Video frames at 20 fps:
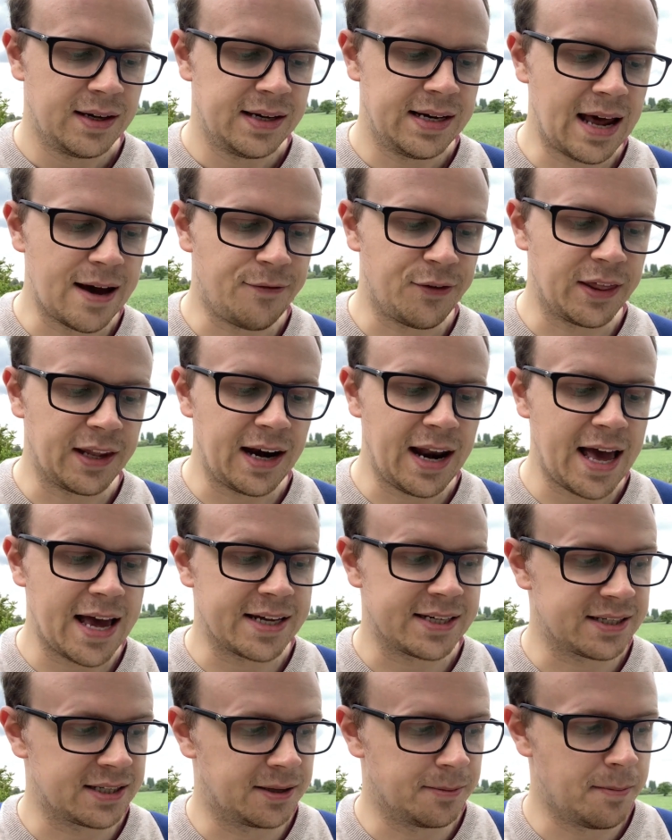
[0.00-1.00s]

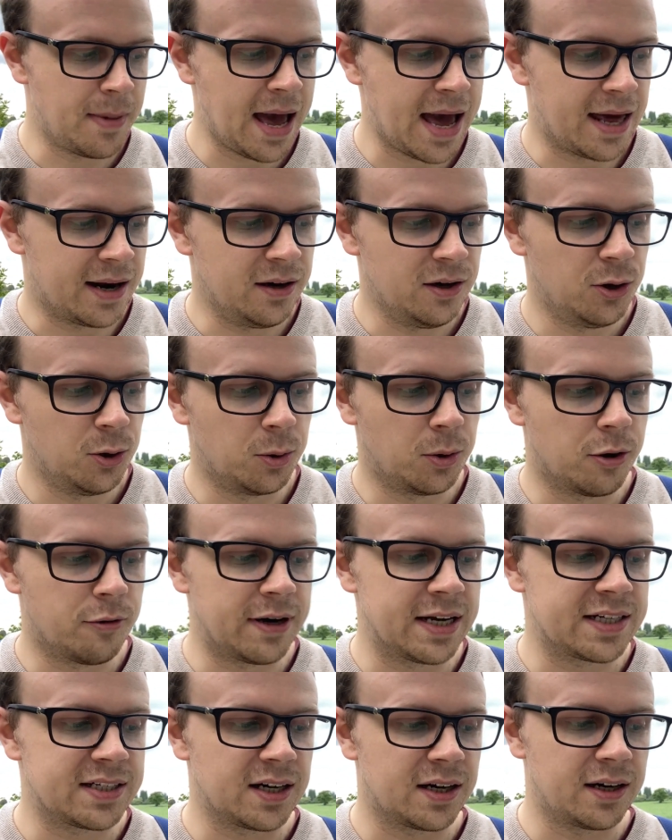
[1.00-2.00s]
Nevertheless, the men who were
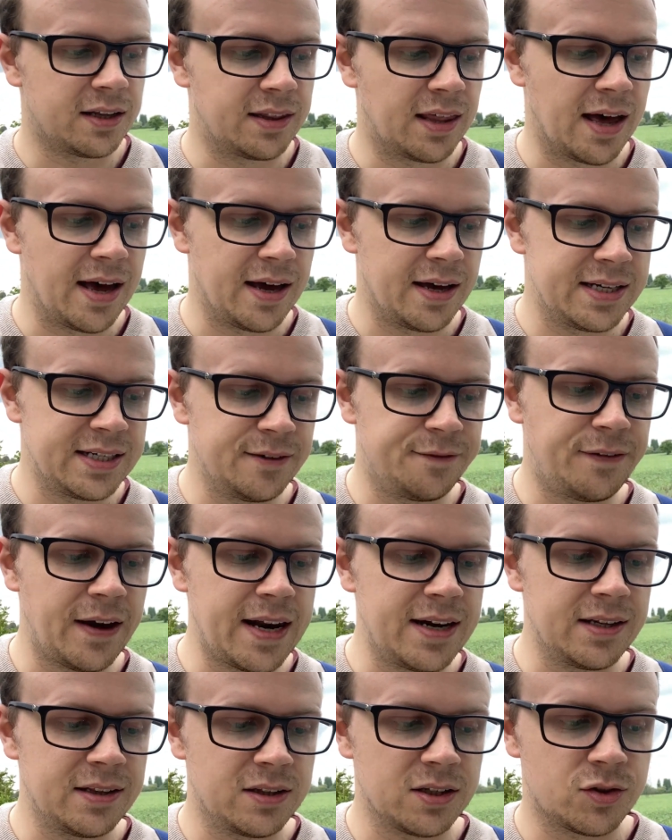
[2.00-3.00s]
inside there
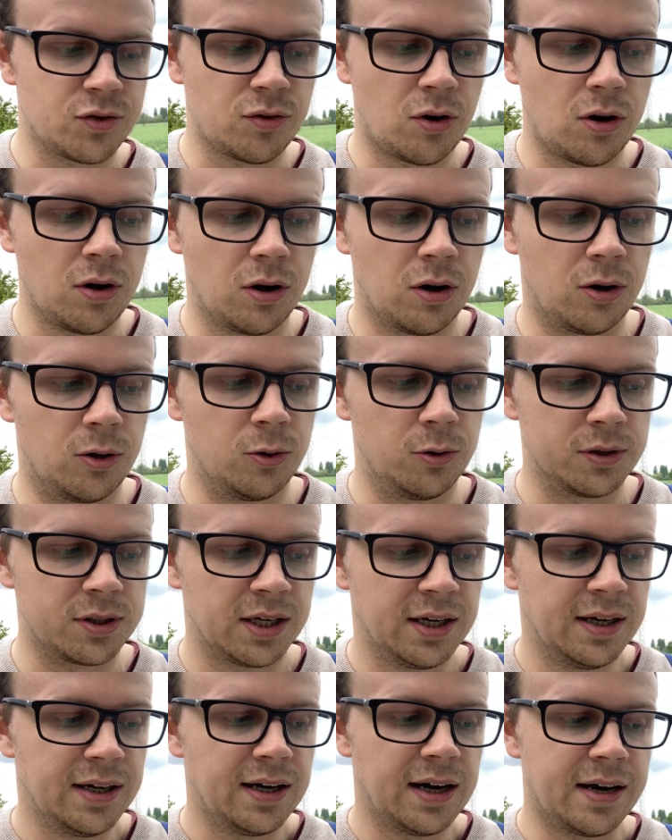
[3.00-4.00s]
defended the stronghold,
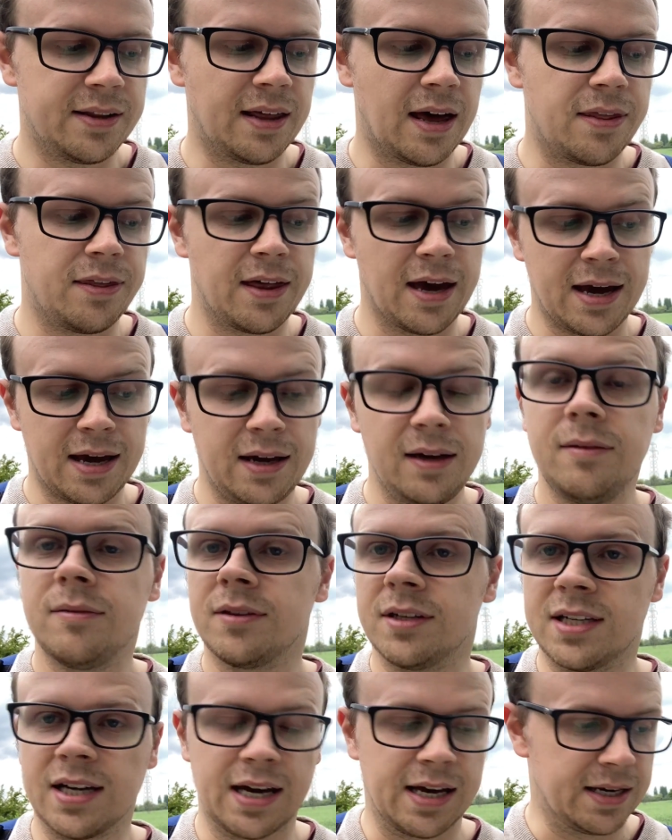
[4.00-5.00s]
and then they,
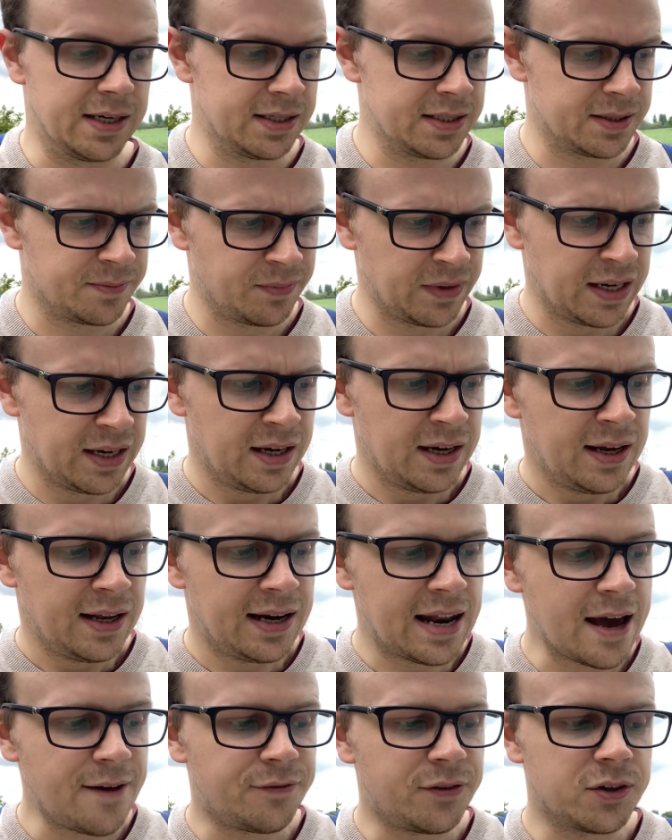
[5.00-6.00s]
the Danes,
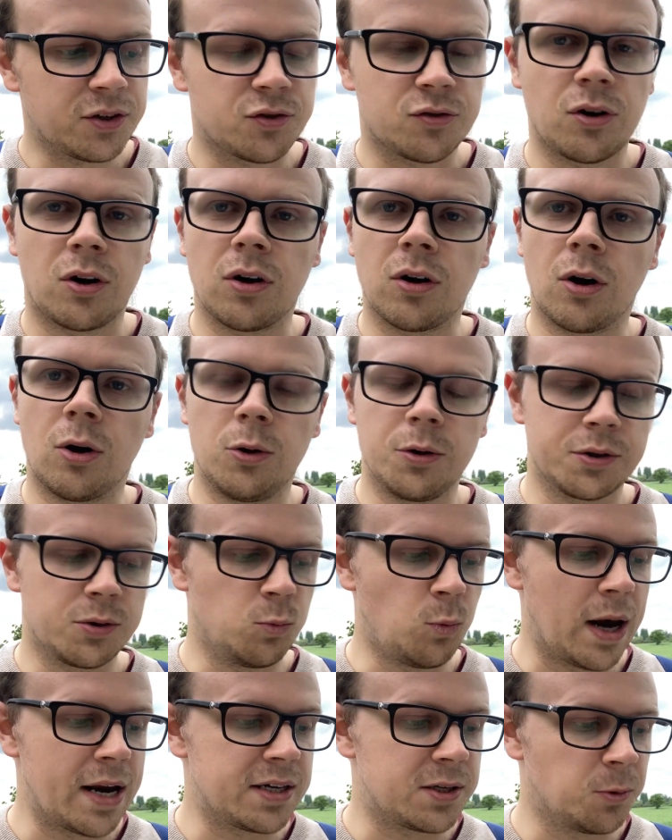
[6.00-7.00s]
left the stronghold
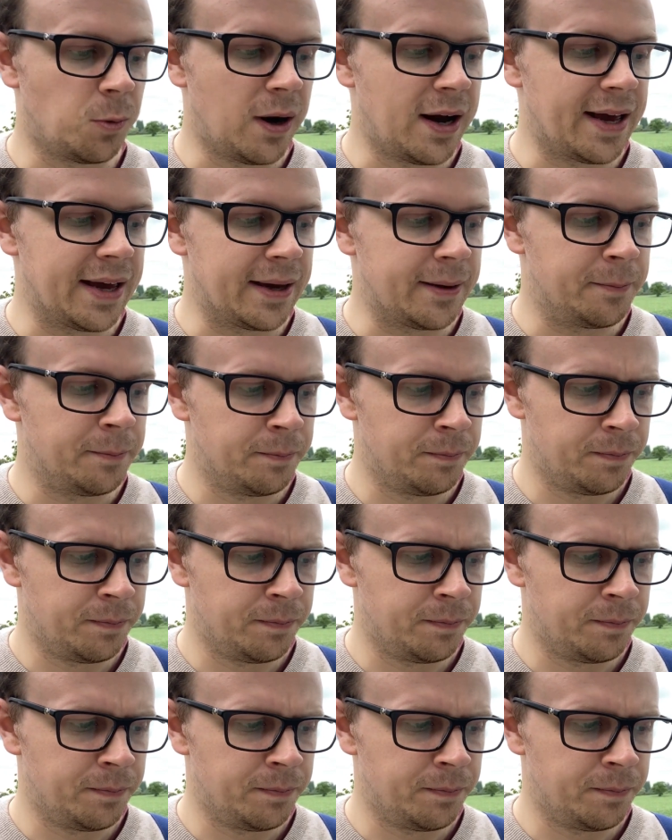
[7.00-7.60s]
and went away.